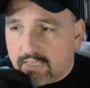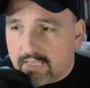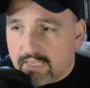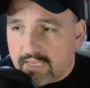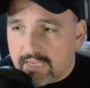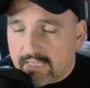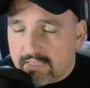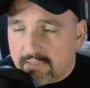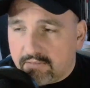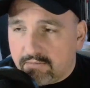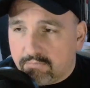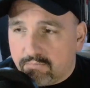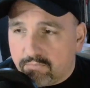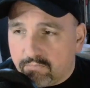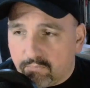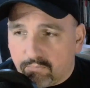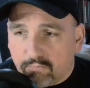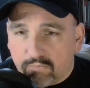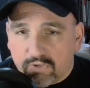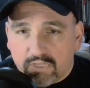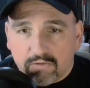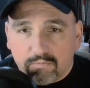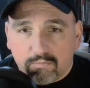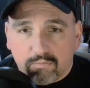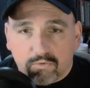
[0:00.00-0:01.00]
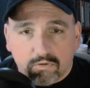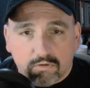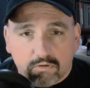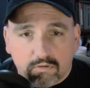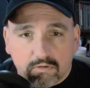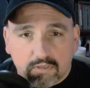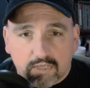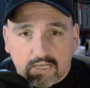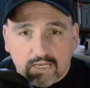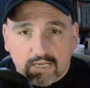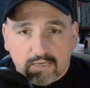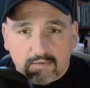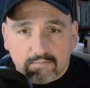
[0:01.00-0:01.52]
And we
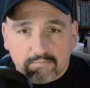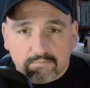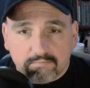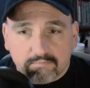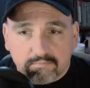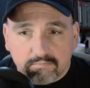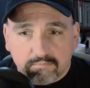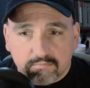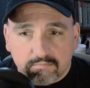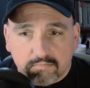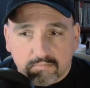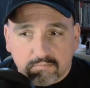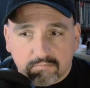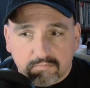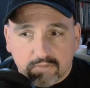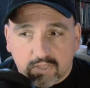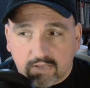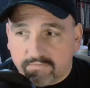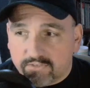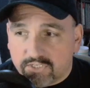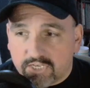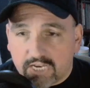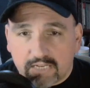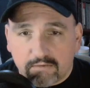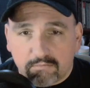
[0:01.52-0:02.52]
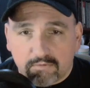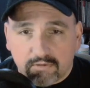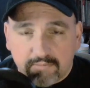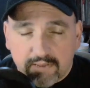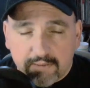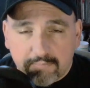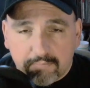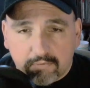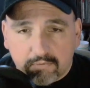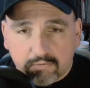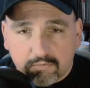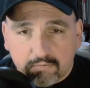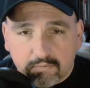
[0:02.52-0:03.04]
will um, love chatting with
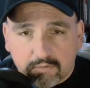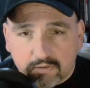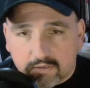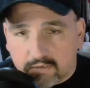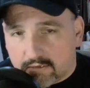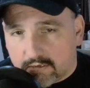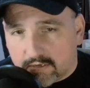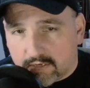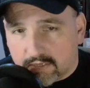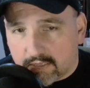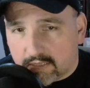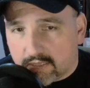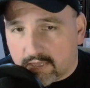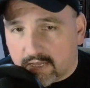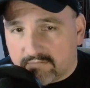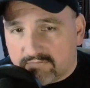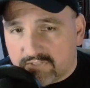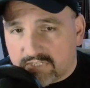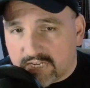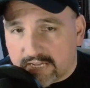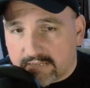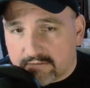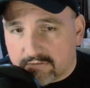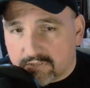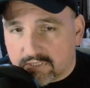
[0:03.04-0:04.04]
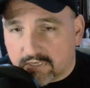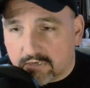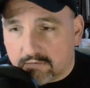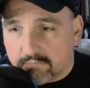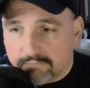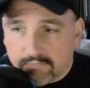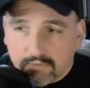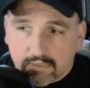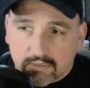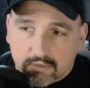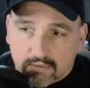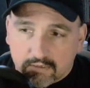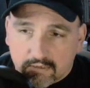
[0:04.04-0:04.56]
people in the live chat. So
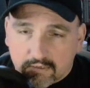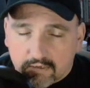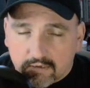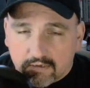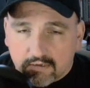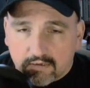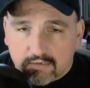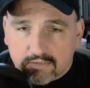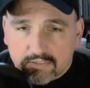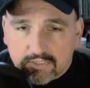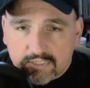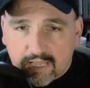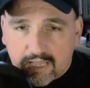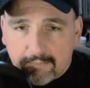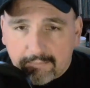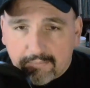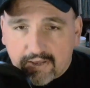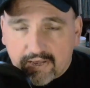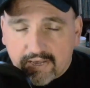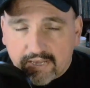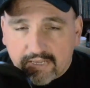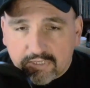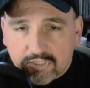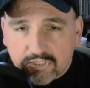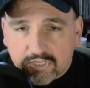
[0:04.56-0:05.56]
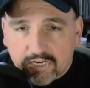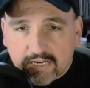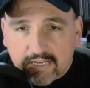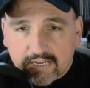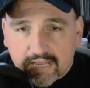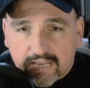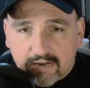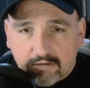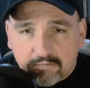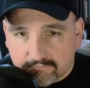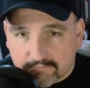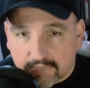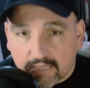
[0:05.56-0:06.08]
stop by and check it
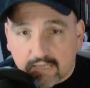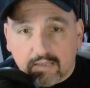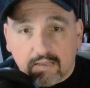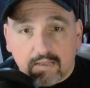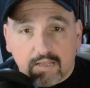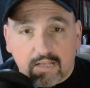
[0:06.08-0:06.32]
out.